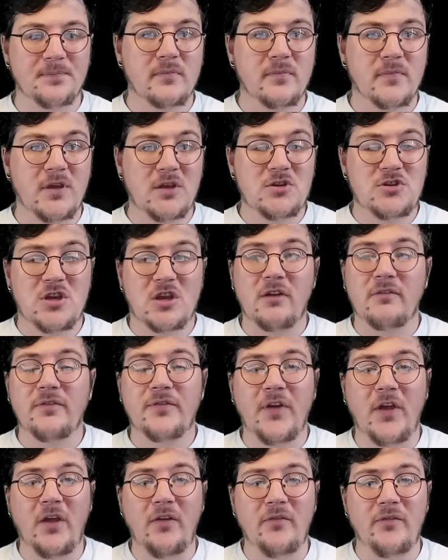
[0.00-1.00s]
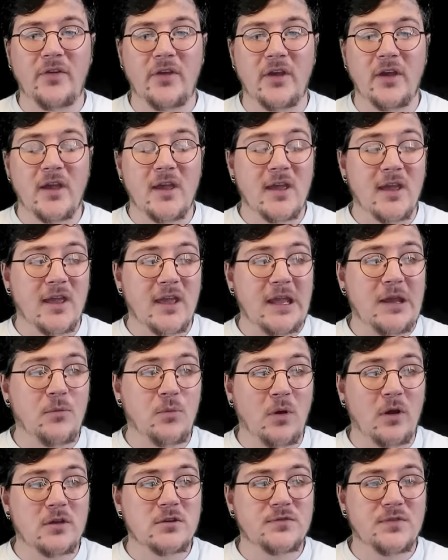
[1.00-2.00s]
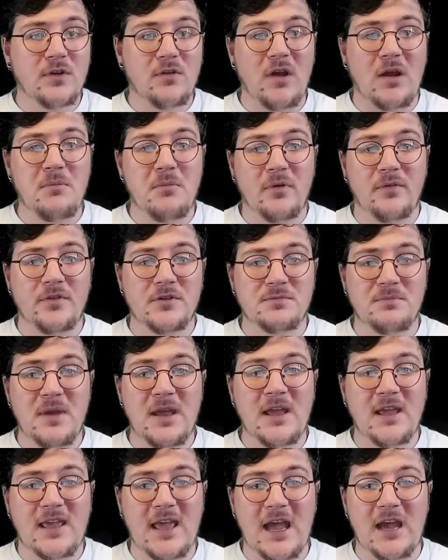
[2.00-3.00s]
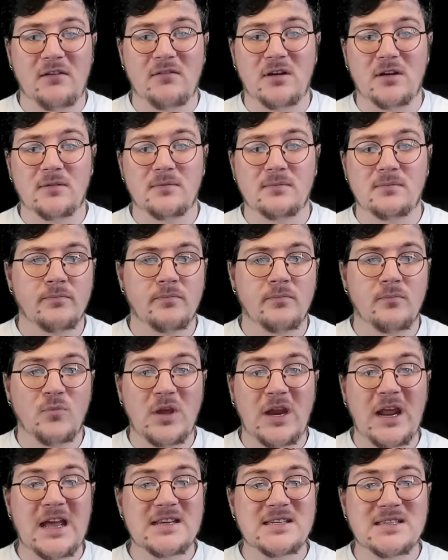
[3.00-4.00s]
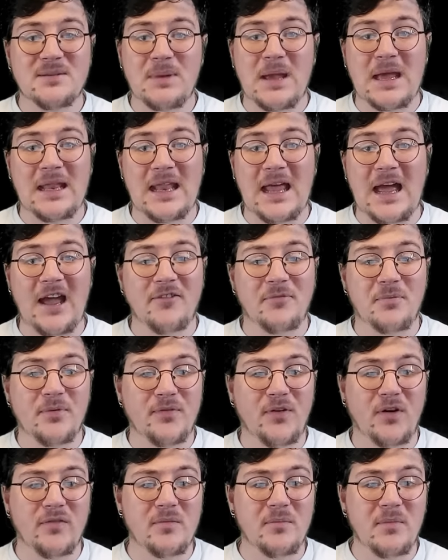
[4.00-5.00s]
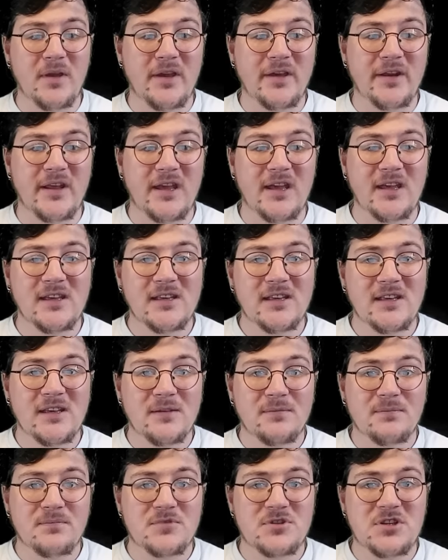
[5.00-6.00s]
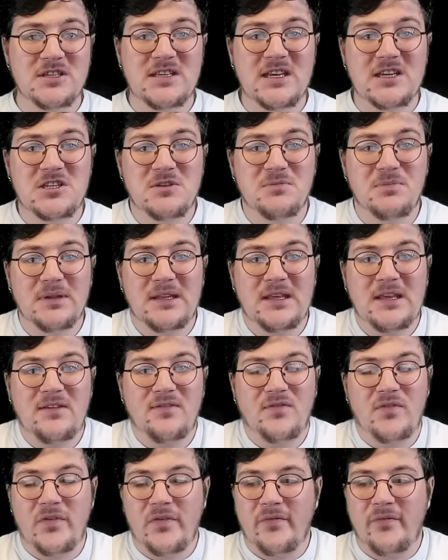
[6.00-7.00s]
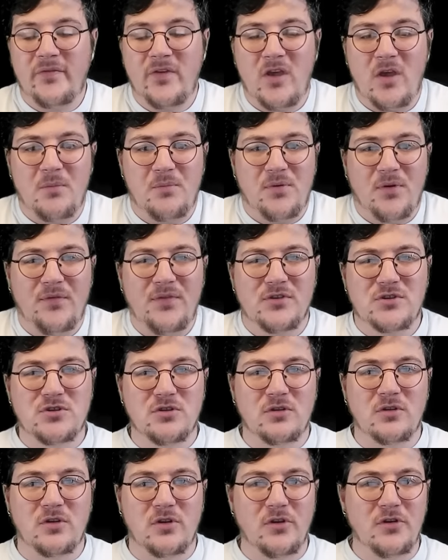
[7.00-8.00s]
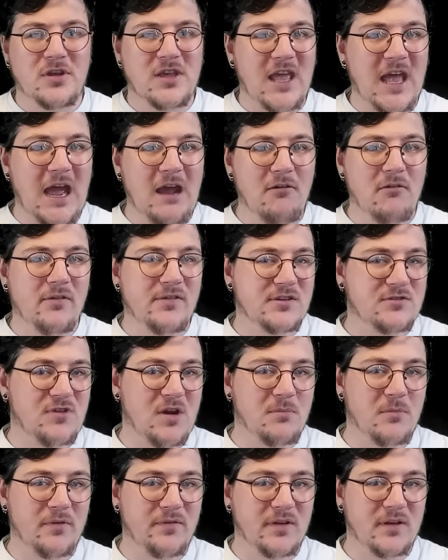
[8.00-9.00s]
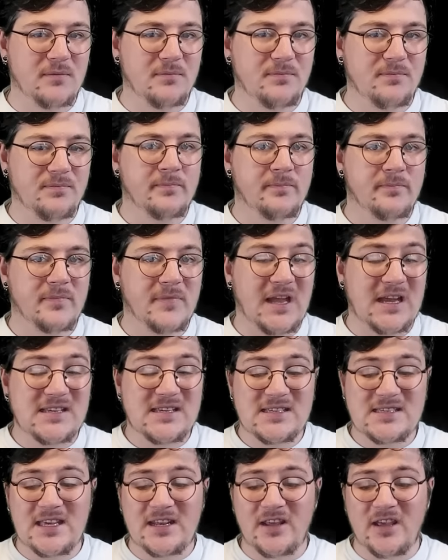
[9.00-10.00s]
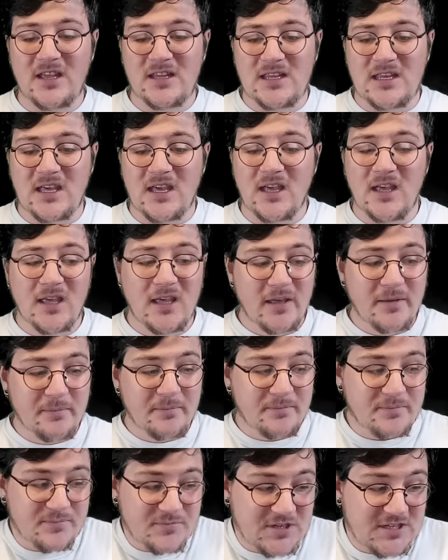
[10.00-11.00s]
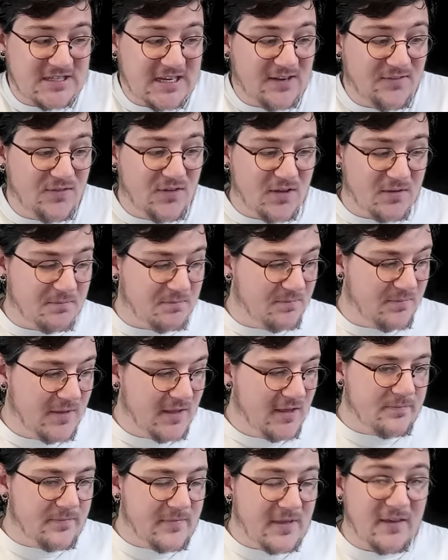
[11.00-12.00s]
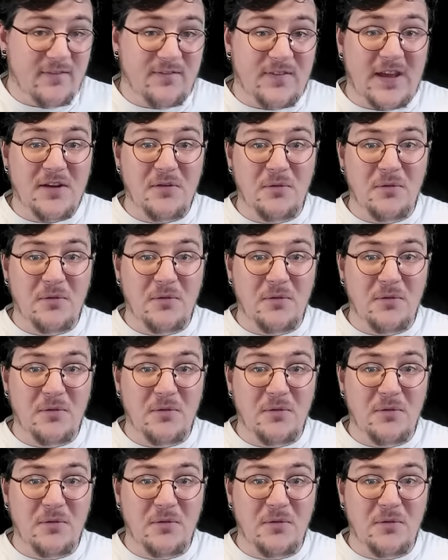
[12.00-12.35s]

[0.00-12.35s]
and she confirmed that he was the grandmother's main carer. When asked about life before the murder, she said she believed that her brother took good care of his grandmother. As I said earlier, she said that he fed her